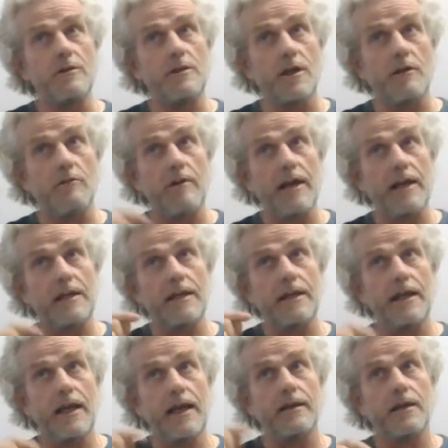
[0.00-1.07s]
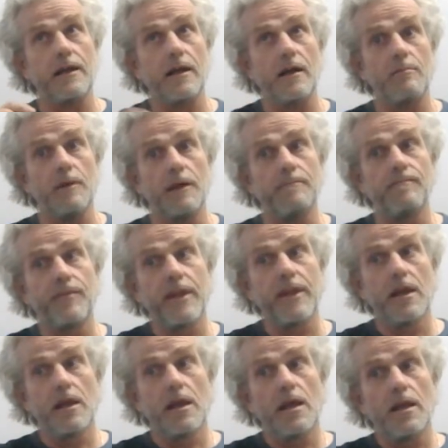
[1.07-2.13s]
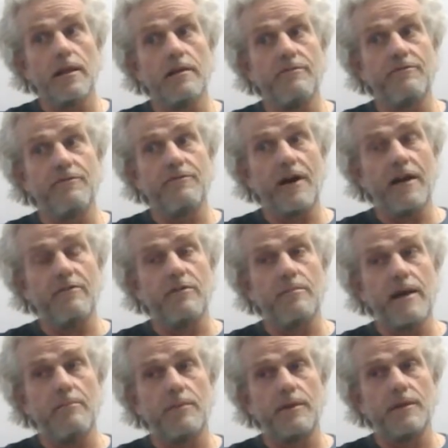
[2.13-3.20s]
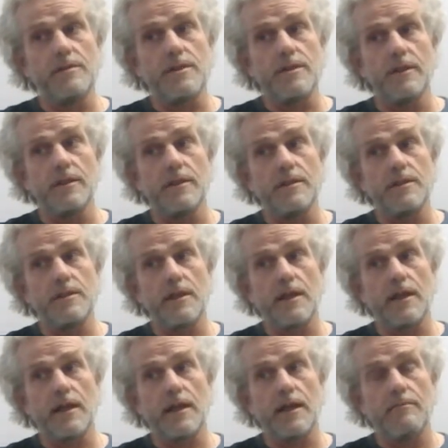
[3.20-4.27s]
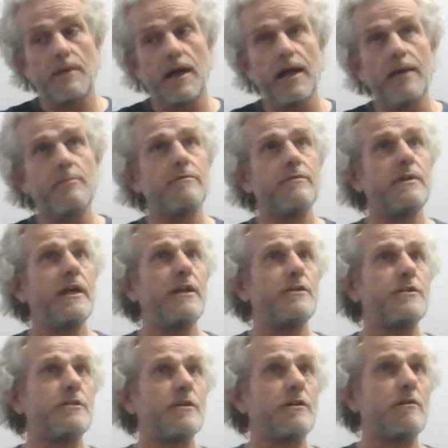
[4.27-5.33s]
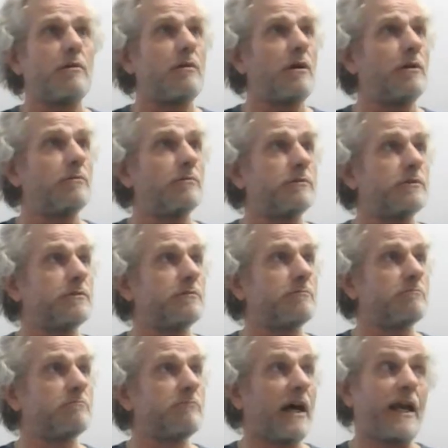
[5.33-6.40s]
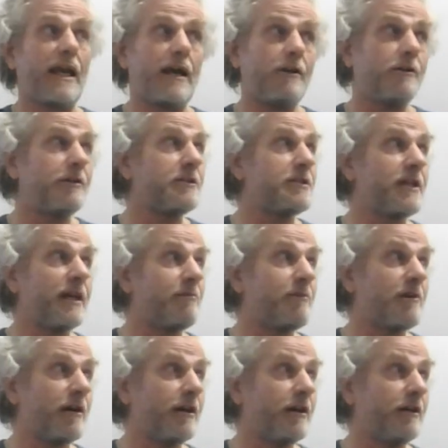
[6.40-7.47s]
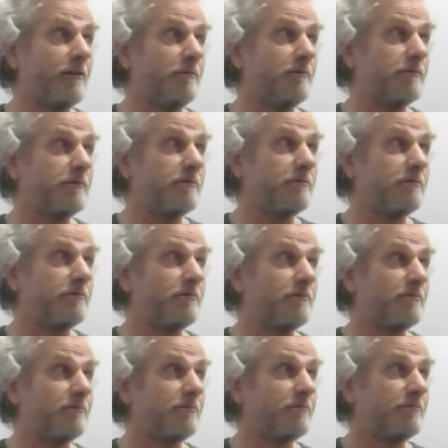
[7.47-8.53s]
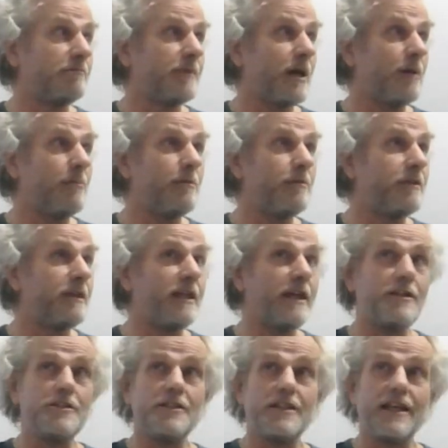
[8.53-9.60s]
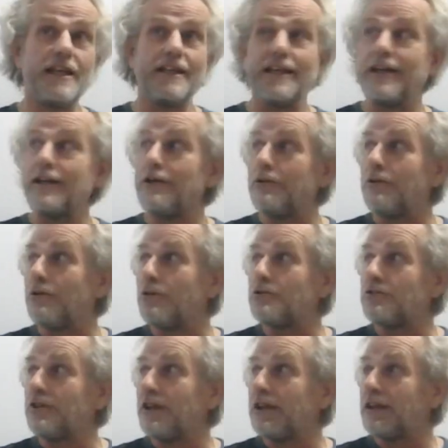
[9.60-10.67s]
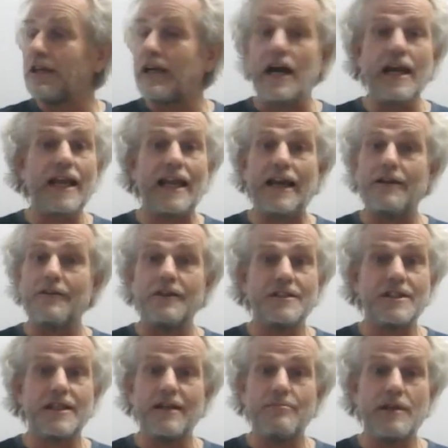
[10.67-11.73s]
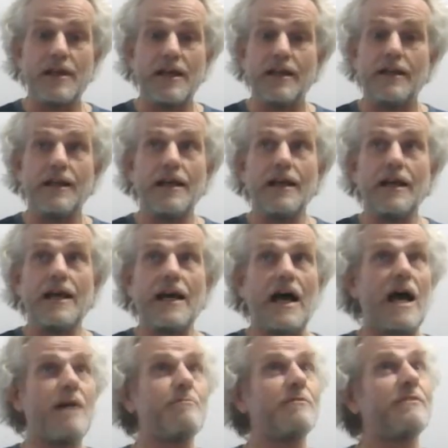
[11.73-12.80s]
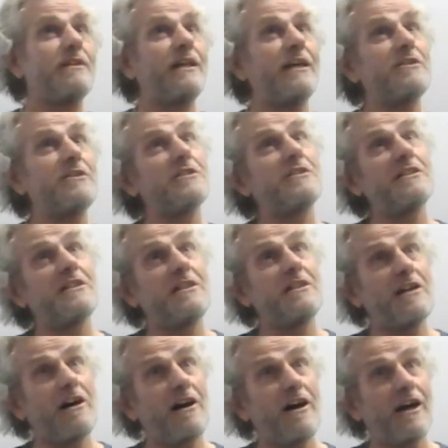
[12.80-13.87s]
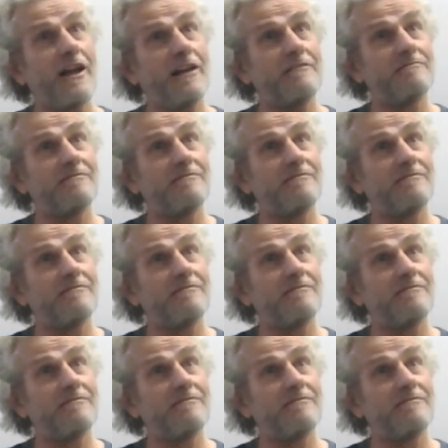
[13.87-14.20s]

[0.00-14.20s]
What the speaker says: directly at karma. The 5 remembrances, I am of the nature to grow old. I cannot escape growing old. I'm of the nature to get ill or sick. I cannot escape that. I am of the nature to die.